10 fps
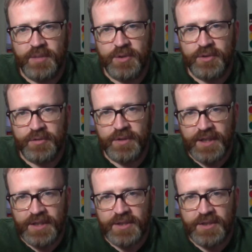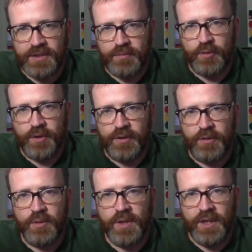build a relationship with
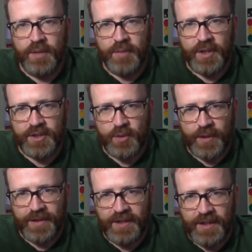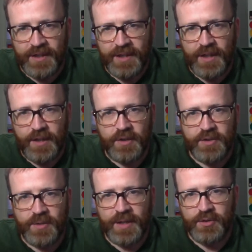you by showing that I care.
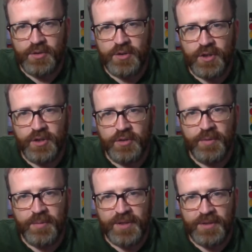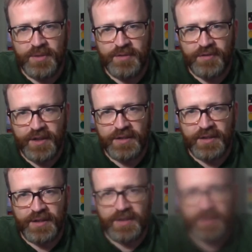So how's your dog could be meant to be friendly.